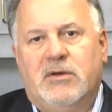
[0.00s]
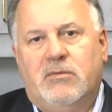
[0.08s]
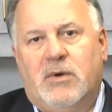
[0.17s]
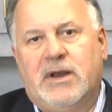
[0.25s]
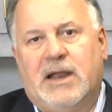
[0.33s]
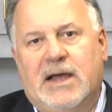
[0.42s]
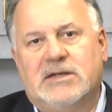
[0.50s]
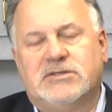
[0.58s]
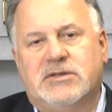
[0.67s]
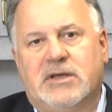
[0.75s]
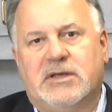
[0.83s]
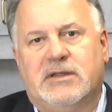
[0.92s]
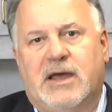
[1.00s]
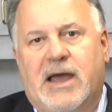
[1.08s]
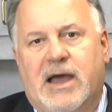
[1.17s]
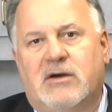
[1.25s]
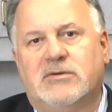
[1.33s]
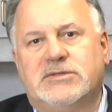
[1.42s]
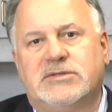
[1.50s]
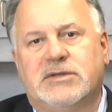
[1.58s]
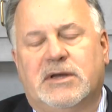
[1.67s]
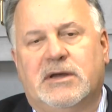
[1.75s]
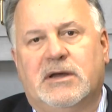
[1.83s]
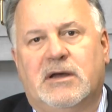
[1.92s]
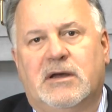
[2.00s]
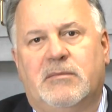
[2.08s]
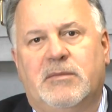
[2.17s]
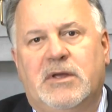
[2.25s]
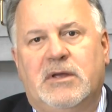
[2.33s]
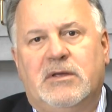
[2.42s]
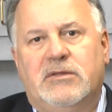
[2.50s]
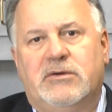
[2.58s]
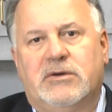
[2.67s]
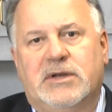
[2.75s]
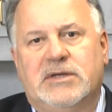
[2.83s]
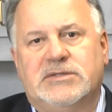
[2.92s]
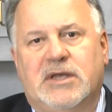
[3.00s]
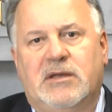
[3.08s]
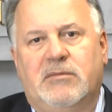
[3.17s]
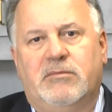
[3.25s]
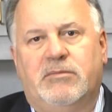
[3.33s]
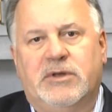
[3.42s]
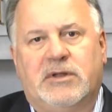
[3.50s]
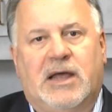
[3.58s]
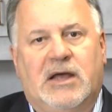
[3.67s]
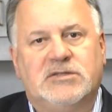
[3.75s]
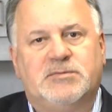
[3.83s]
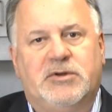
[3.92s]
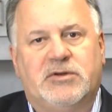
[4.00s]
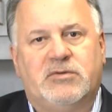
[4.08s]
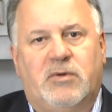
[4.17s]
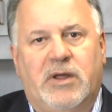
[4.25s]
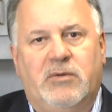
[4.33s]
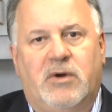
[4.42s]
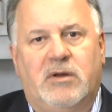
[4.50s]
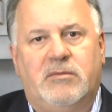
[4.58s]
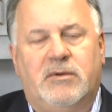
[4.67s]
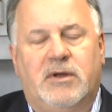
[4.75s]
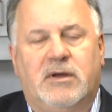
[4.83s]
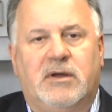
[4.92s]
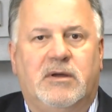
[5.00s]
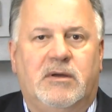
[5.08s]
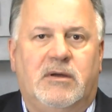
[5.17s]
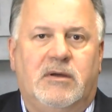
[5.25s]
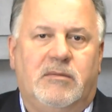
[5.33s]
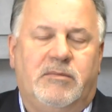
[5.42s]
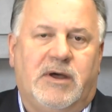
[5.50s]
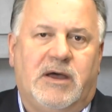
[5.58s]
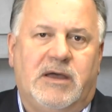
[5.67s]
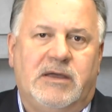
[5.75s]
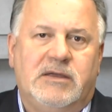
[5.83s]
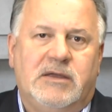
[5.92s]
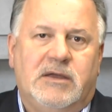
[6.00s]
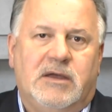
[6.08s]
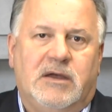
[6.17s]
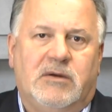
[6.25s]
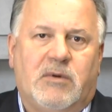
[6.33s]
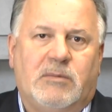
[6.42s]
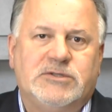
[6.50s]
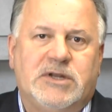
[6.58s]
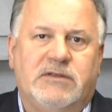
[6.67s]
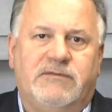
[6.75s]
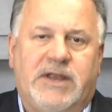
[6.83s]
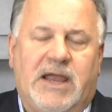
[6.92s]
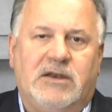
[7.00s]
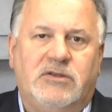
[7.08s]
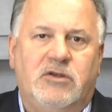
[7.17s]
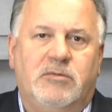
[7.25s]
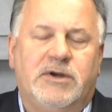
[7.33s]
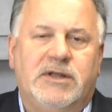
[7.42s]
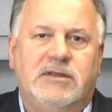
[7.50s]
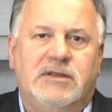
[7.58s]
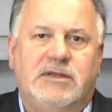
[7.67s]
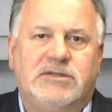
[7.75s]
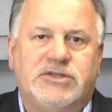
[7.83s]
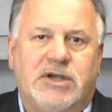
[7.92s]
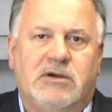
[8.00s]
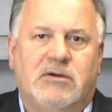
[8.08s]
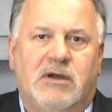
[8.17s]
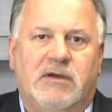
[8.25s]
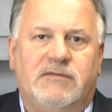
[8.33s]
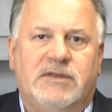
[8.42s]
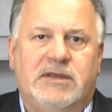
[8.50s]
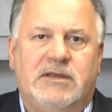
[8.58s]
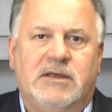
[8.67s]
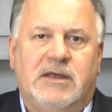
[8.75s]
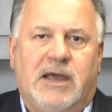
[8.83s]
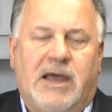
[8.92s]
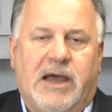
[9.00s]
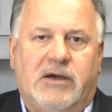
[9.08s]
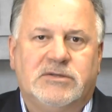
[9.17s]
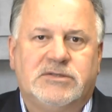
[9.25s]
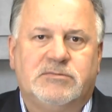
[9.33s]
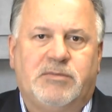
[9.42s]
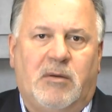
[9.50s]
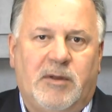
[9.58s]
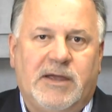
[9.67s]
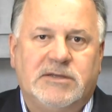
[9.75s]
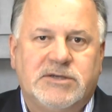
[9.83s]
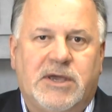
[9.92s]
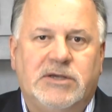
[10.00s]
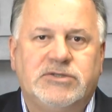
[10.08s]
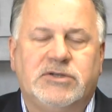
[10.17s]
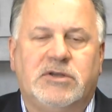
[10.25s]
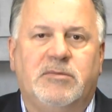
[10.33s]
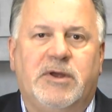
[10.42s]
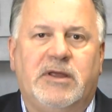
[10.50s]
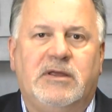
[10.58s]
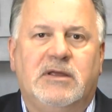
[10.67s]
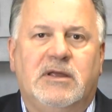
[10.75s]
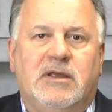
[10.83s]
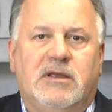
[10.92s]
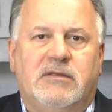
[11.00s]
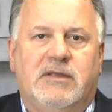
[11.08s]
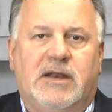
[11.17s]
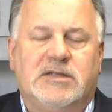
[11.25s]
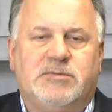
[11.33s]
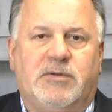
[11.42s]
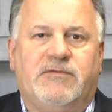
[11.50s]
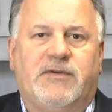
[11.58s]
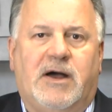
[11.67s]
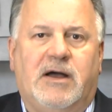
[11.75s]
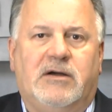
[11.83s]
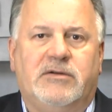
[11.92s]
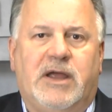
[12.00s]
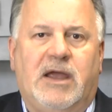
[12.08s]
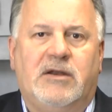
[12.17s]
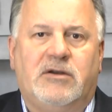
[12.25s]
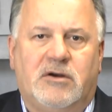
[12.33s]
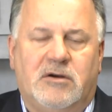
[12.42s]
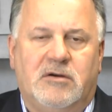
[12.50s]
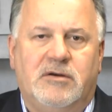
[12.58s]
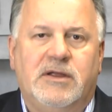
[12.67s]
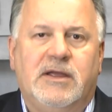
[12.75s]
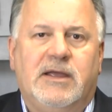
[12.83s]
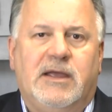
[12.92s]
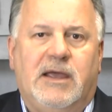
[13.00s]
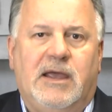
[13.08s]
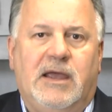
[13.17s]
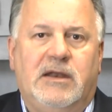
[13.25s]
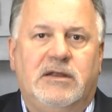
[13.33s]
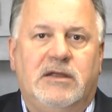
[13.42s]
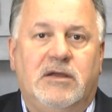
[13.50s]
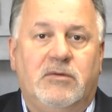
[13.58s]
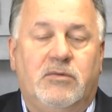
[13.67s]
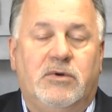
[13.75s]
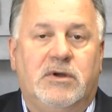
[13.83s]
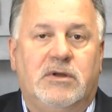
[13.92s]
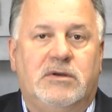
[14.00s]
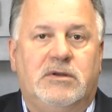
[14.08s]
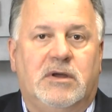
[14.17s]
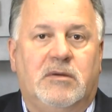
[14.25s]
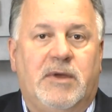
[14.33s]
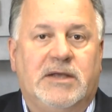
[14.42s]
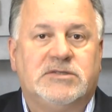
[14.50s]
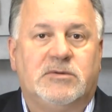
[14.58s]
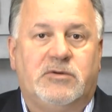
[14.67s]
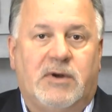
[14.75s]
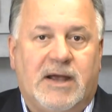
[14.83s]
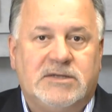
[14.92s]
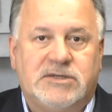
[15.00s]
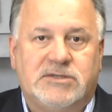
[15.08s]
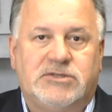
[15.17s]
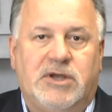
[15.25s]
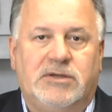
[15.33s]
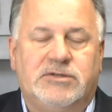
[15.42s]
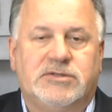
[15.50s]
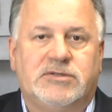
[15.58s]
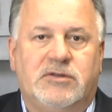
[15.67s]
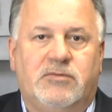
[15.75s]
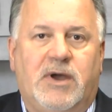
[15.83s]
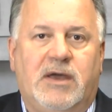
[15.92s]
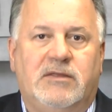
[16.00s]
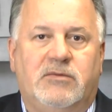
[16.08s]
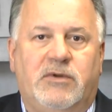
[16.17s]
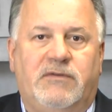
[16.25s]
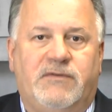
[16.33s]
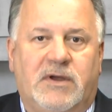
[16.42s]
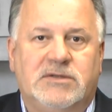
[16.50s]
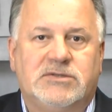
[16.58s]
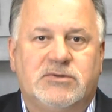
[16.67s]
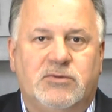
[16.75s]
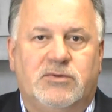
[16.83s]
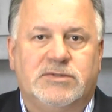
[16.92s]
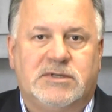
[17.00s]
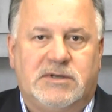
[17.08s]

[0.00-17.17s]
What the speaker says: One last thing, in the House, there is a bill, House Bill 21, by Representative Dan Huberty, the chair of the House Public Education Committee, that has been filed and heard, and it would make some drastic changes to the way that we fund schools in